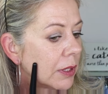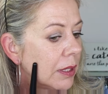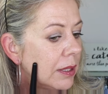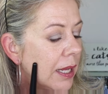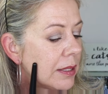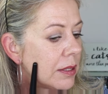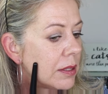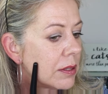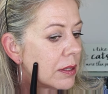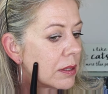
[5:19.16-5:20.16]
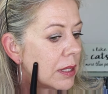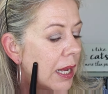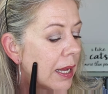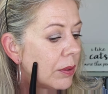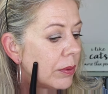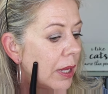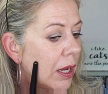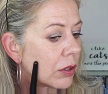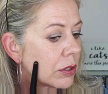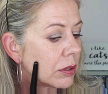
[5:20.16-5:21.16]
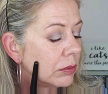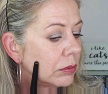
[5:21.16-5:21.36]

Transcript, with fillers: And that is the side without.